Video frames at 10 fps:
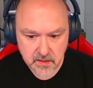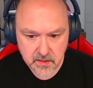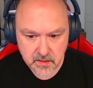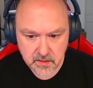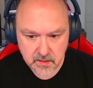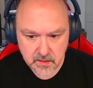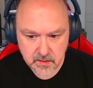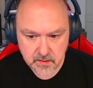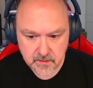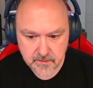
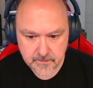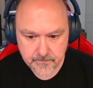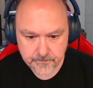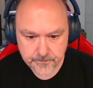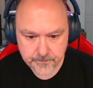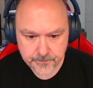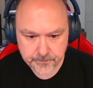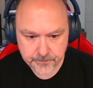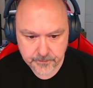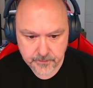
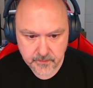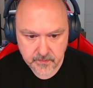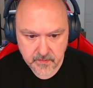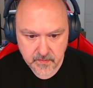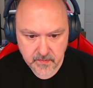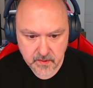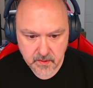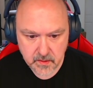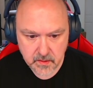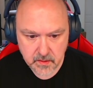
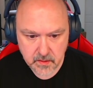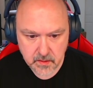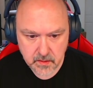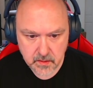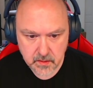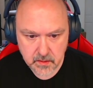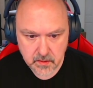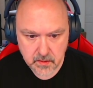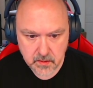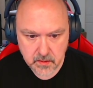
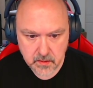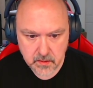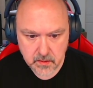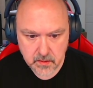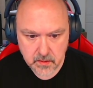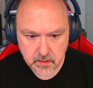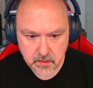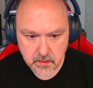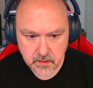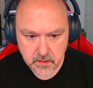
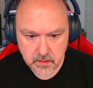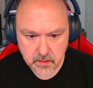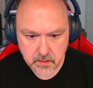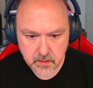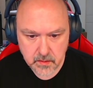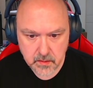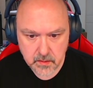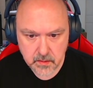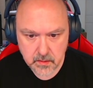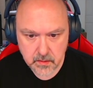
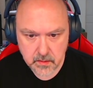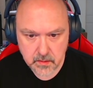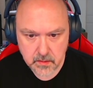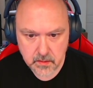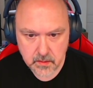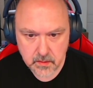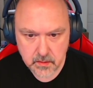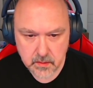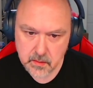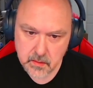
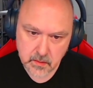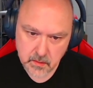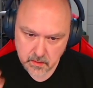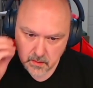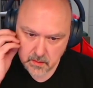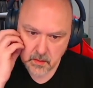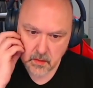(silence)